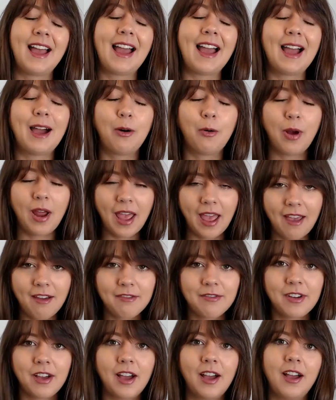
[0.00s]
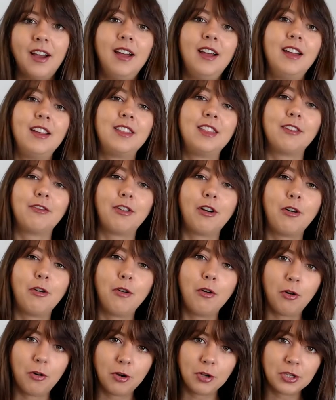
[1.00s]
However, there
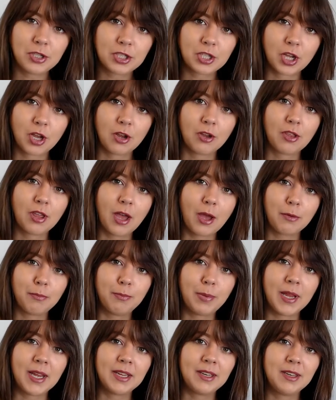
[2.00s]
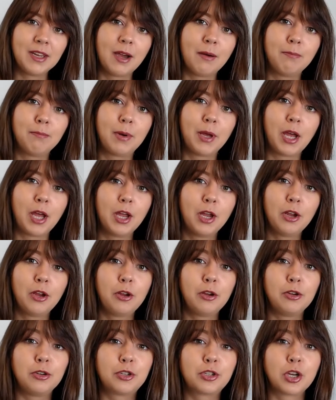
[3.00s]
are also that big number
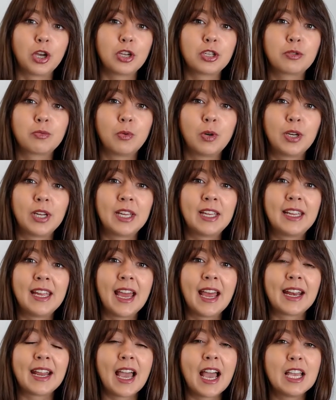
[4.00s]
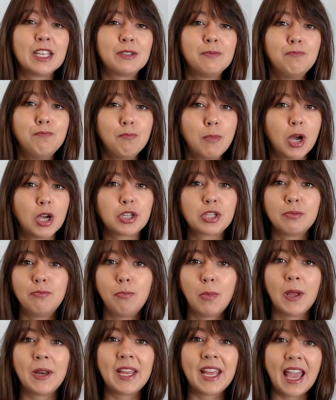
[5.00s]
who just want to get as
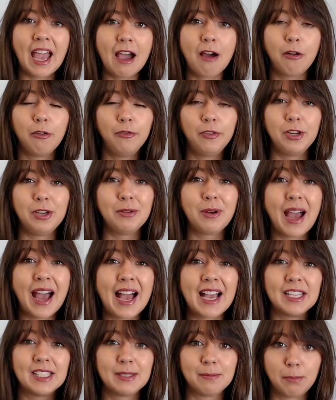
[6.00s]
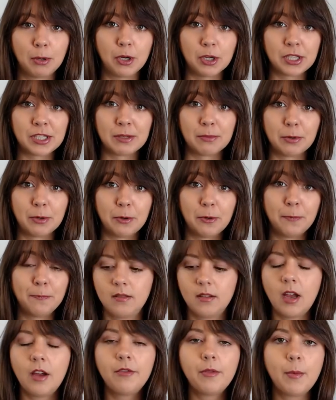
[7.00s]
much money out of you as possible.
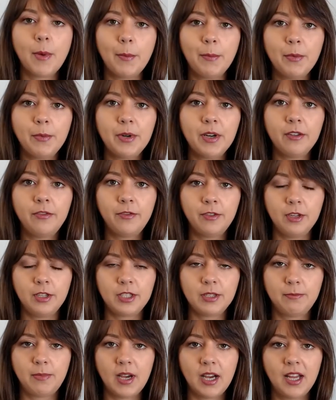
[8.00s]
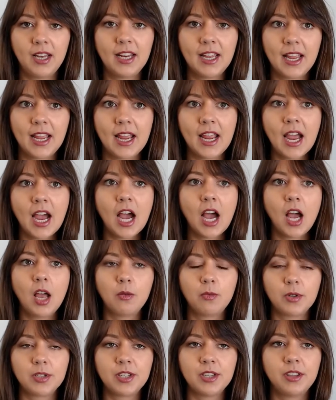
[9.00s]
I remember when I flew to Bali,
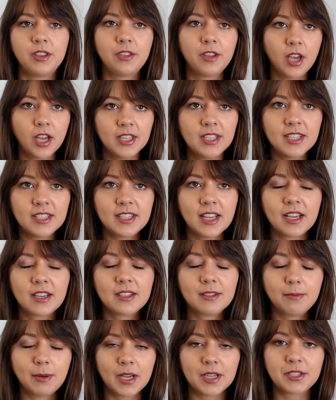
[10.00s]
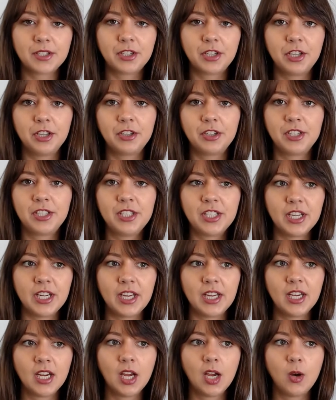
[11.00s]
I wasn't 30 seconds past
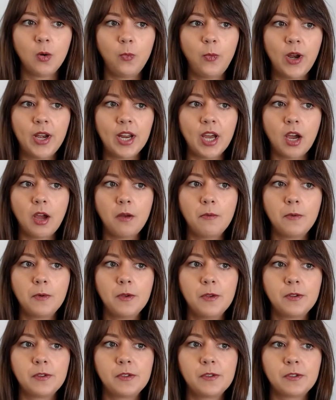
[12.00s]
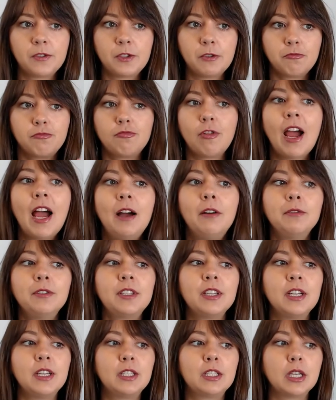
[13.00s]
security when I was
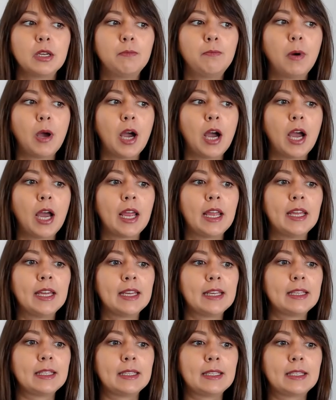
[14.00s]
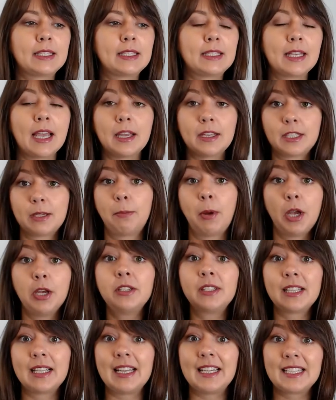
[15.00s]
surrounded by
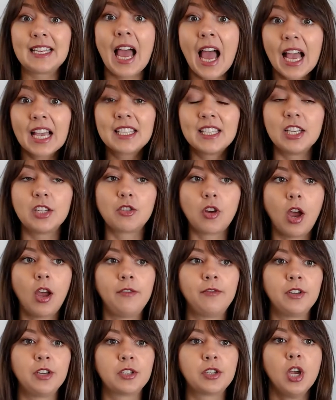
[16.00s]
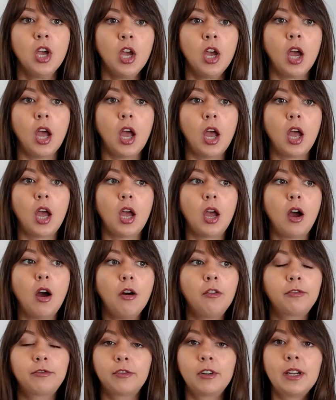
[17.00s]
supposedly taxi drivers
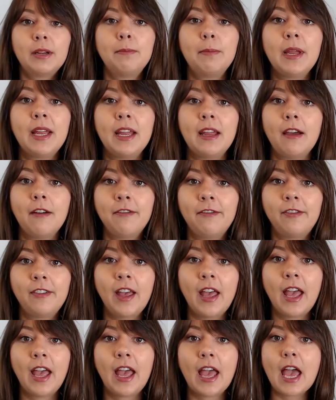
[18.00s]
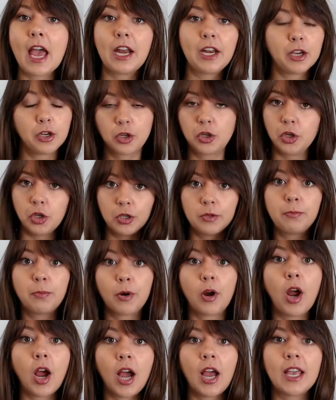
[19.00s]
offering me a fare and a
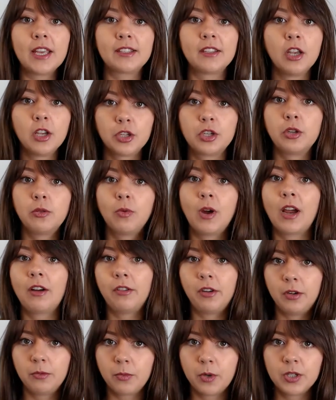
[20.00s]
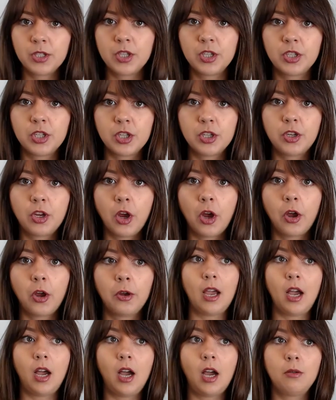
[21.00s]
good price to where I wanted to
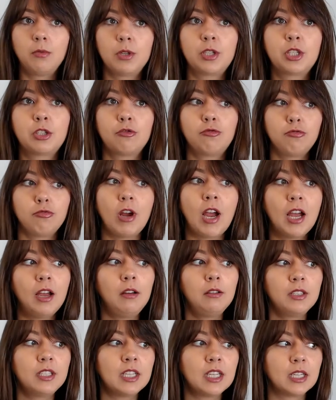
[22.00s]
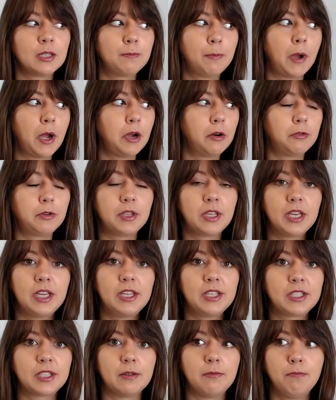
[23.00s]
go. I was surrounded by all
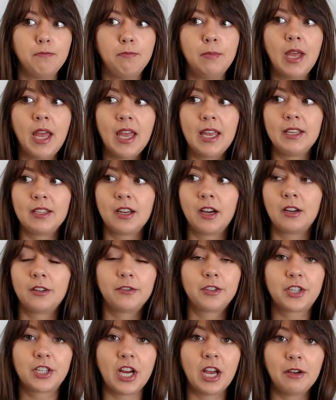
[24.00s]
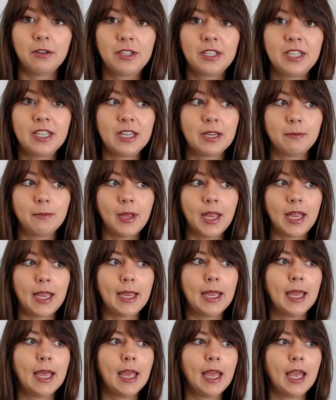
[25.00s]
these men kind of shouting at
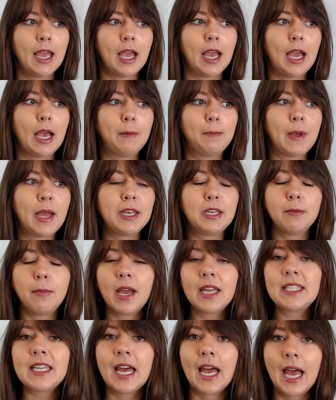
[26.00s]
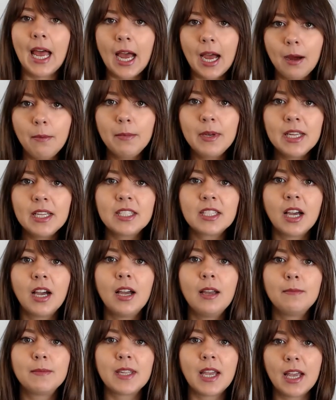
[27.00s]
me, and no matter how many
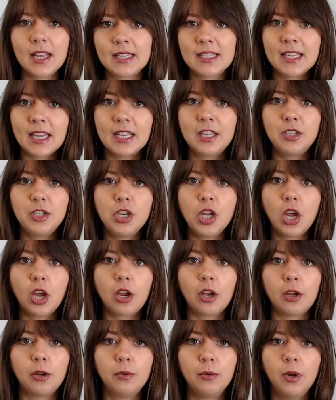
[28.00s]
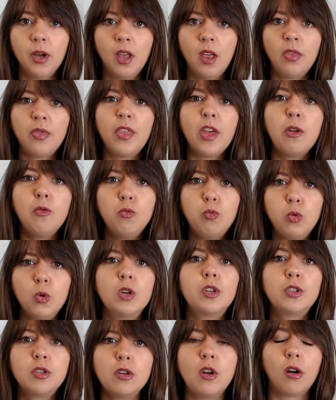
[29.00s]
times I said no, they
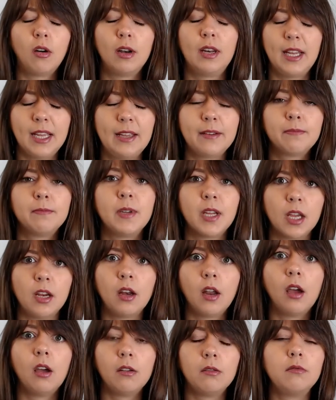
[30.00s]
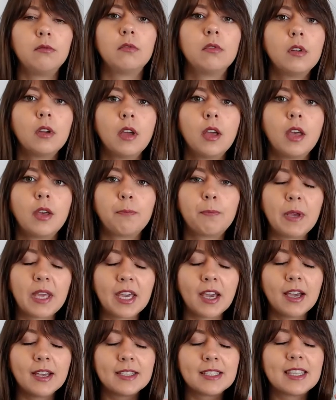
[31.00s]
would not leave me alone,
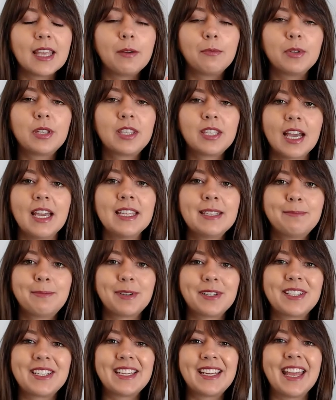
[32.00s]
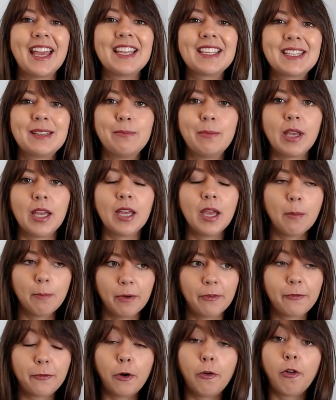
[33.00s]
because they were desperate to get to me
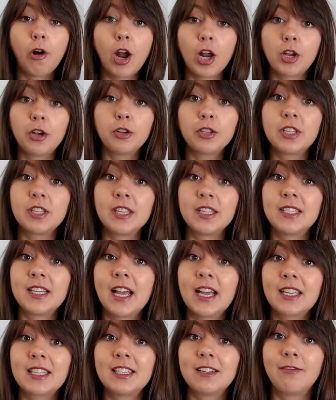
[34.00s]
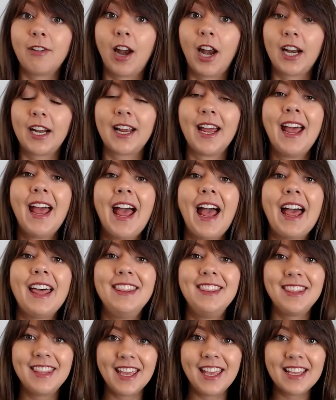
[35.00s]
before I got to the taxi rank.
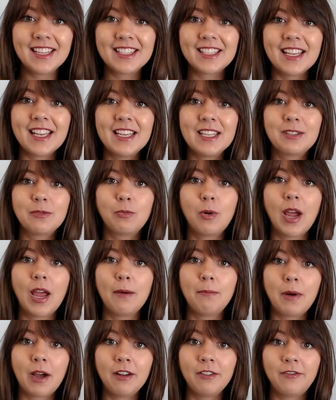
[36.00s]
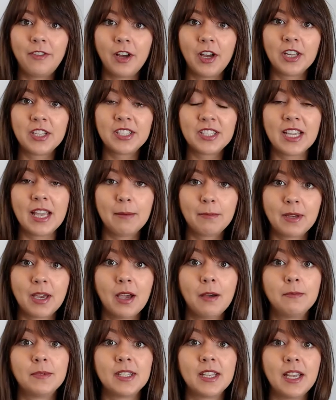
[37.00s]
And this is where my first tip
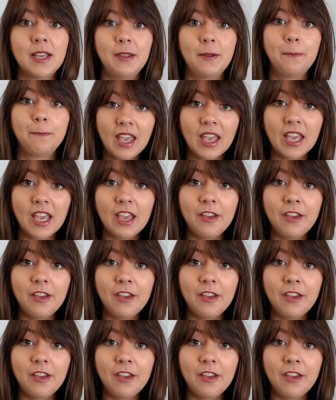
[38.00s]
comes in.